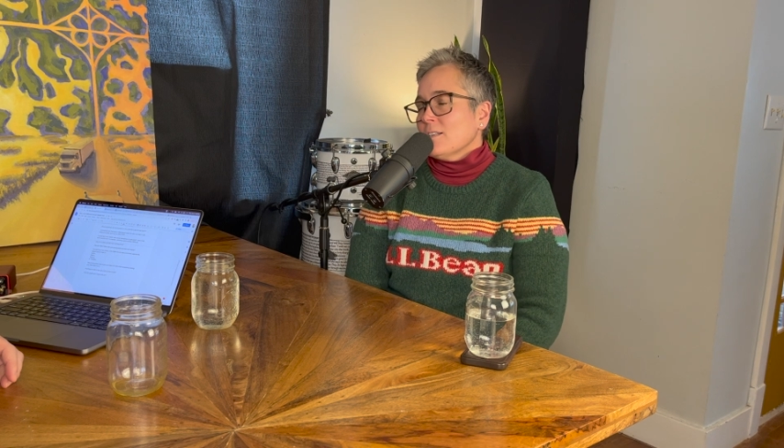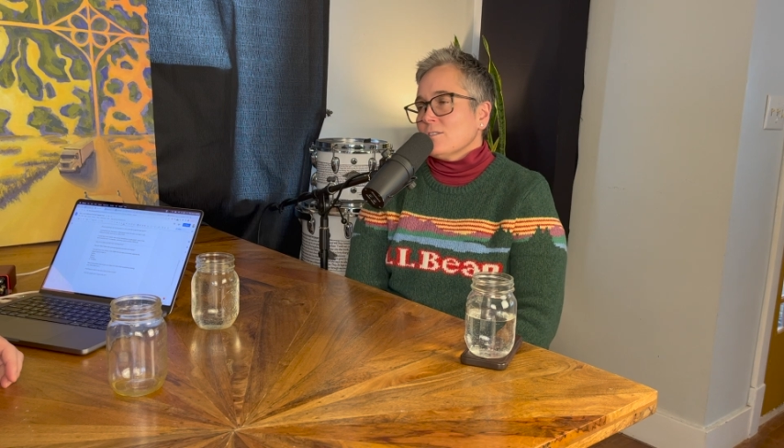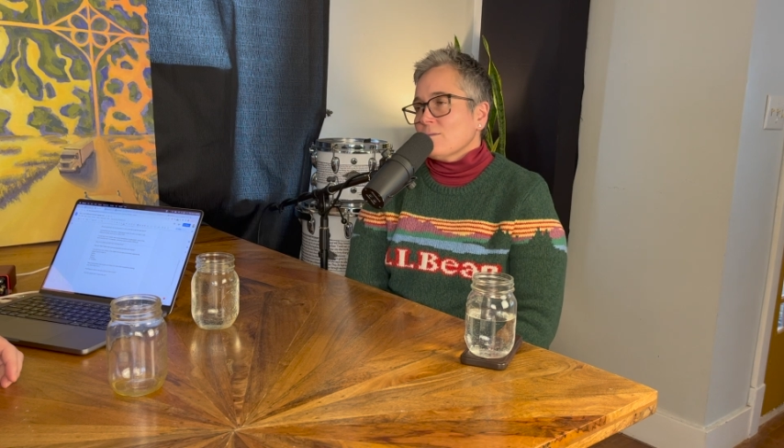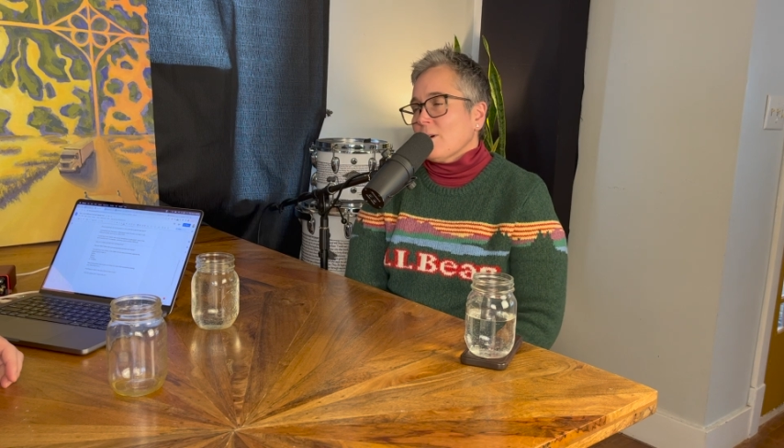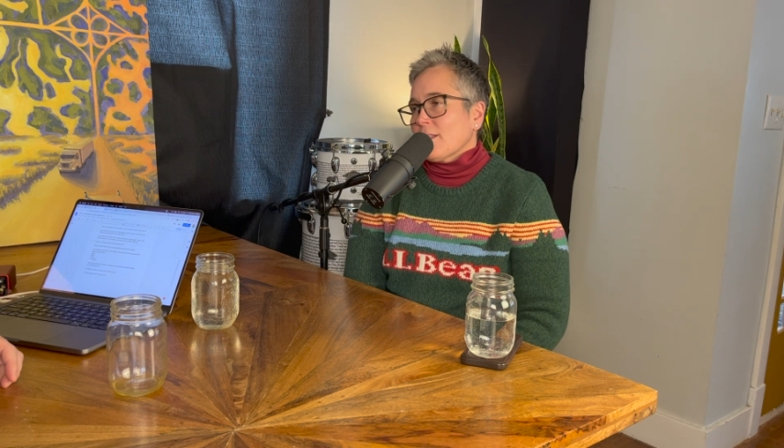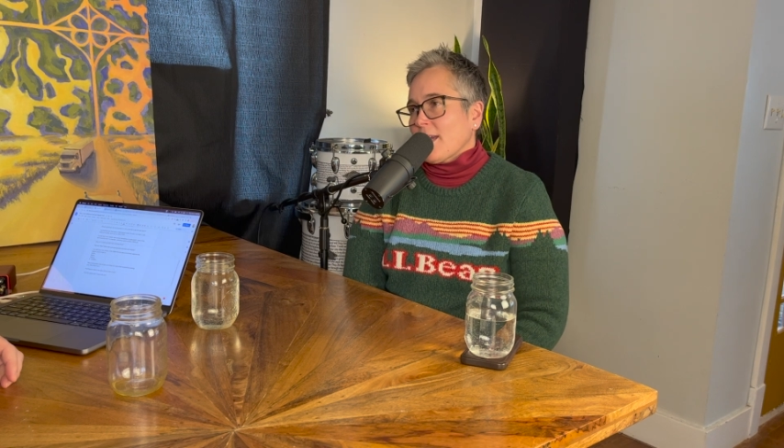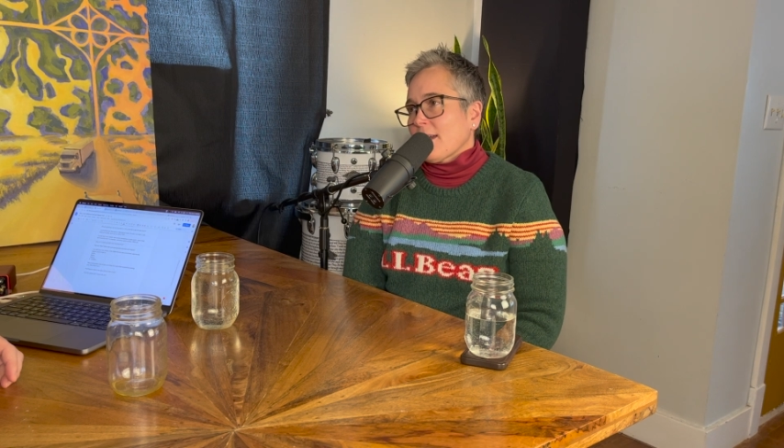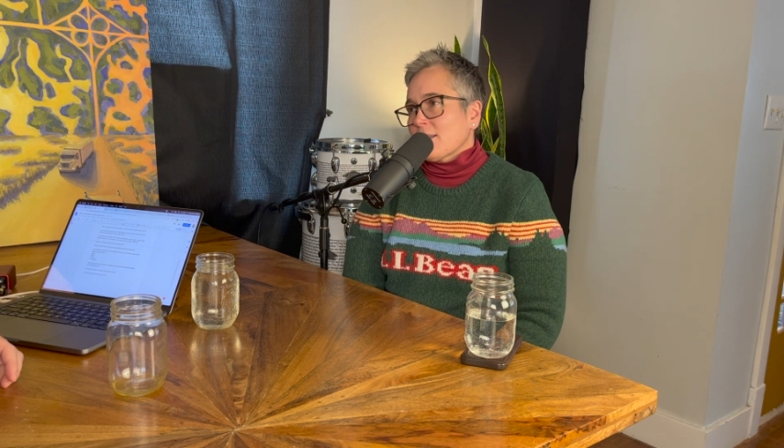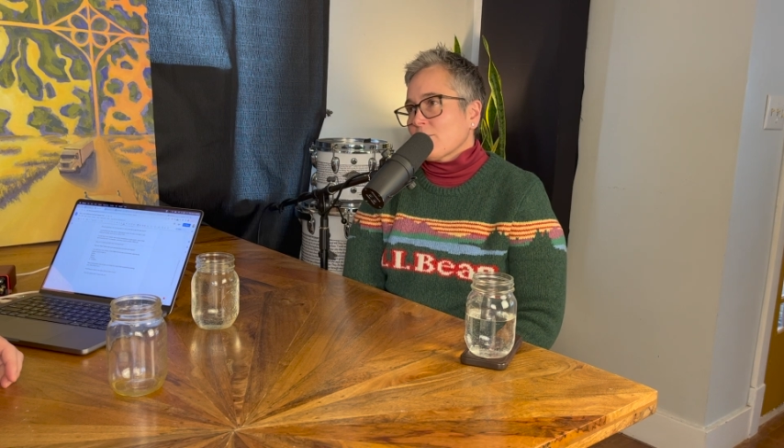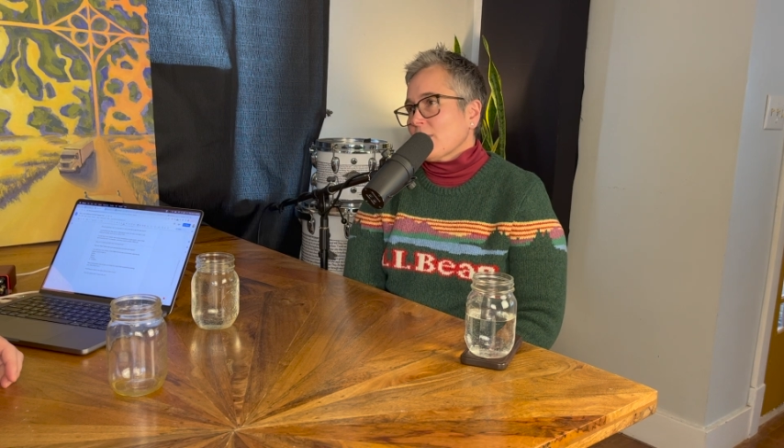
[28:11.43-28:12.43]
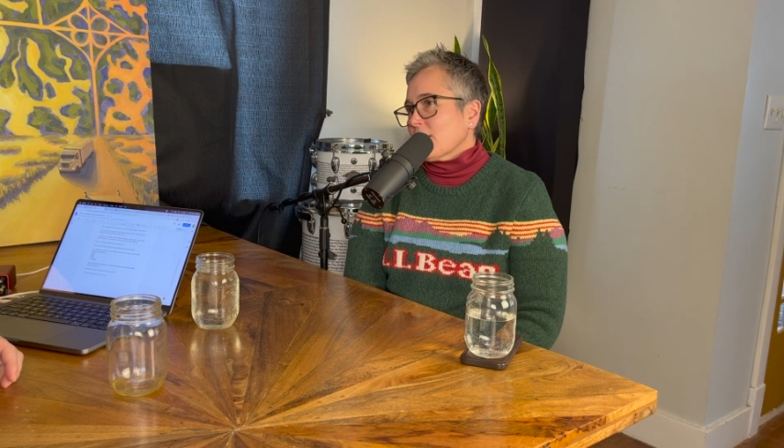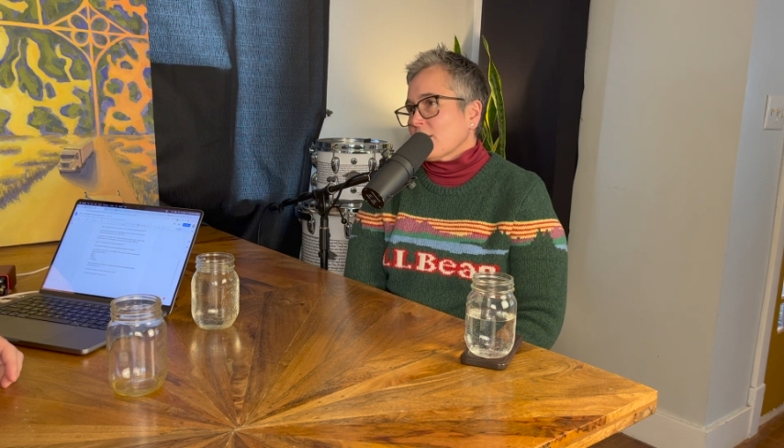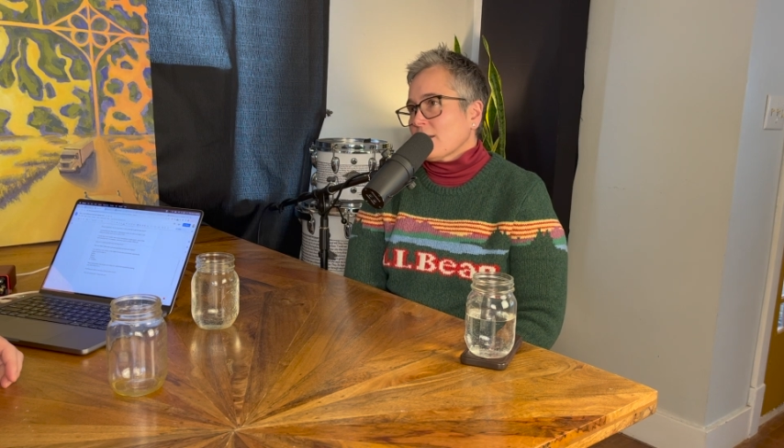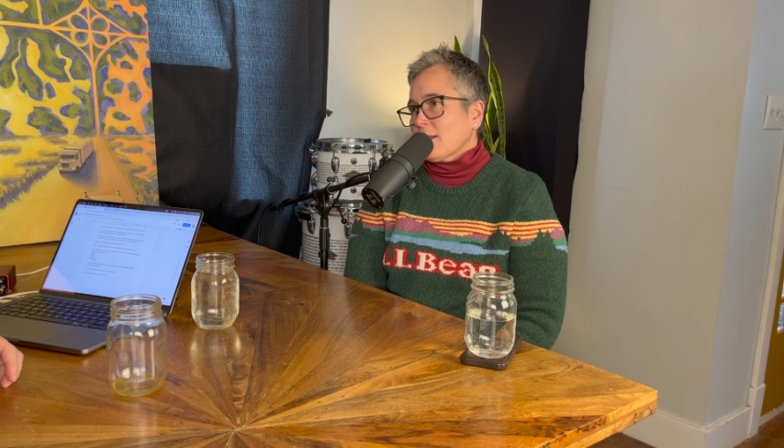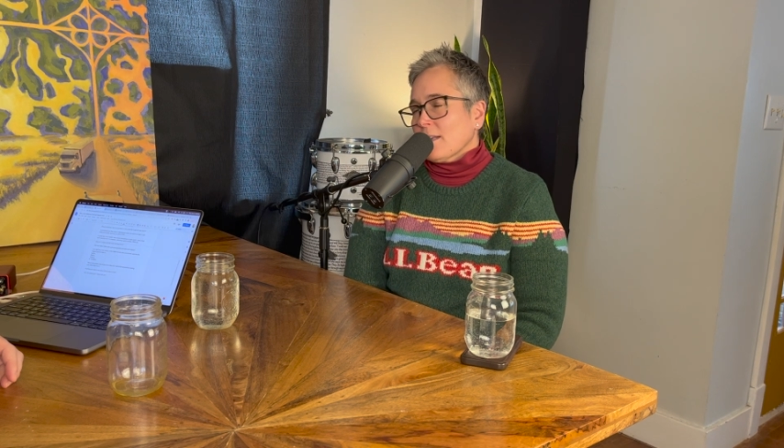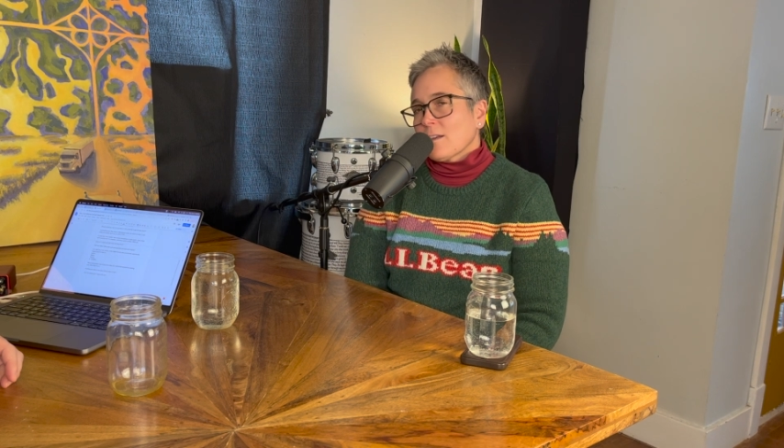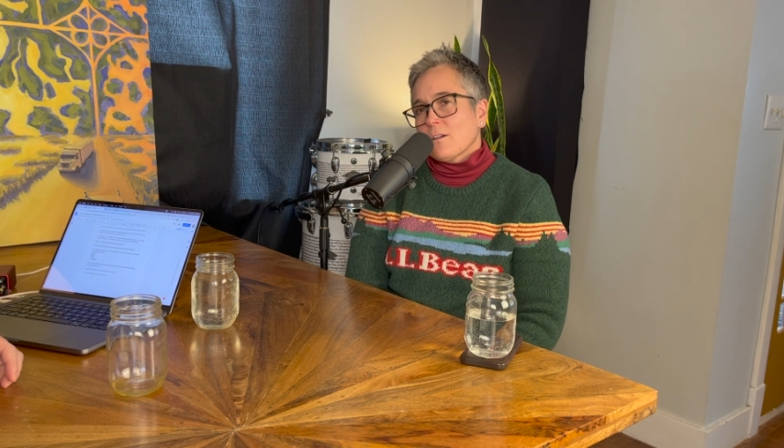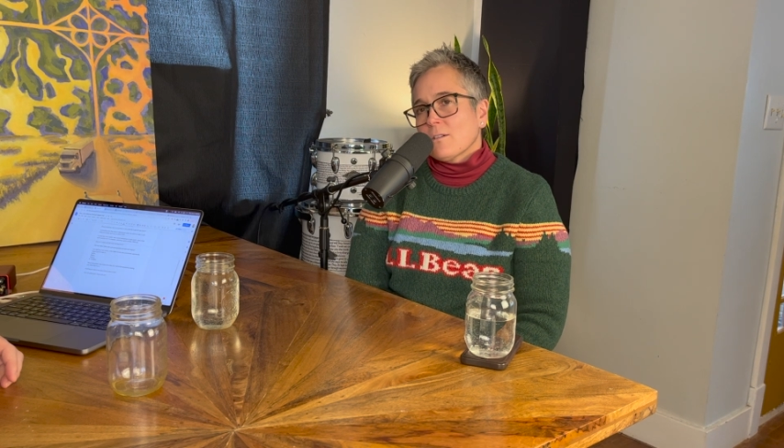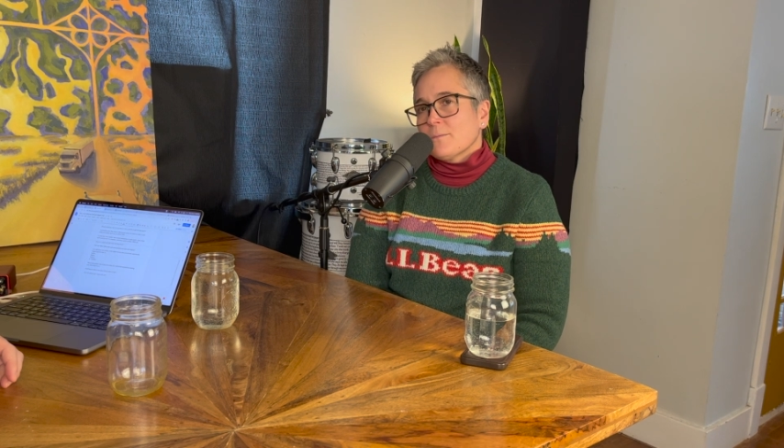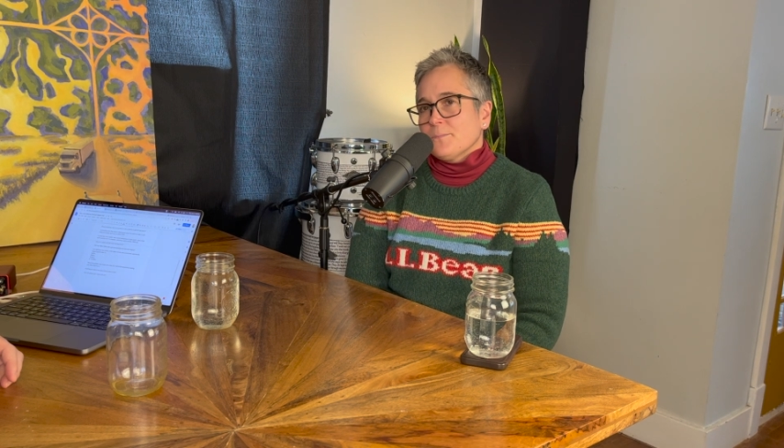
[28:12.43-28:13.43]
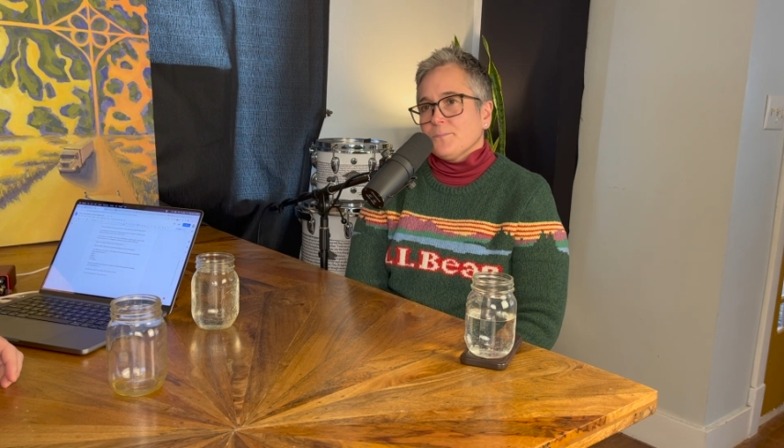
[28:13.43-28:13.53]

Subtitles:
do all that. And we can kind of go.